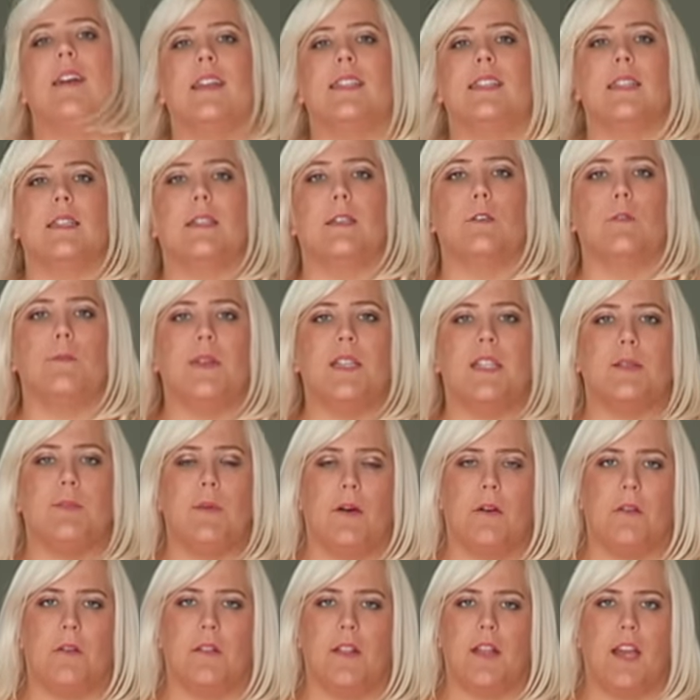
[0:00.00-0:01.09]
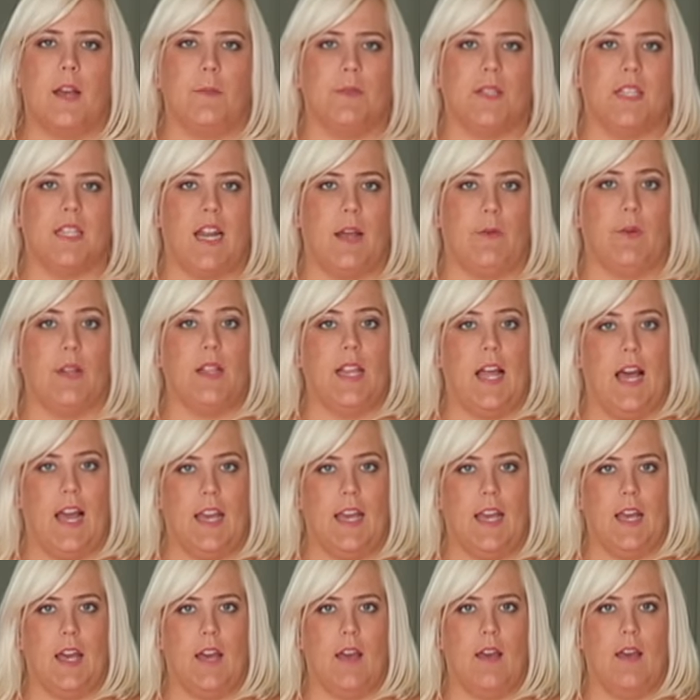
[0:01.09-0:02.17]
It's a little bit smaller in the hips than I would
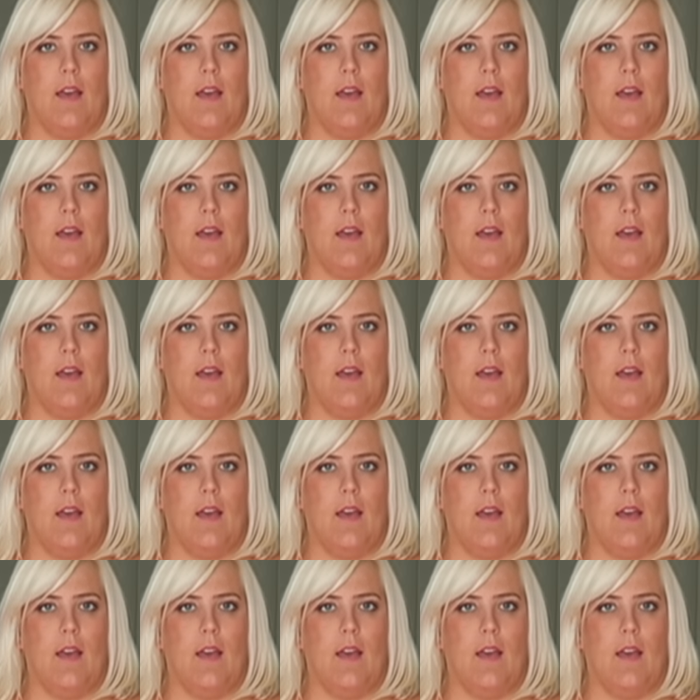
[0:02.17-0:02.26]
like.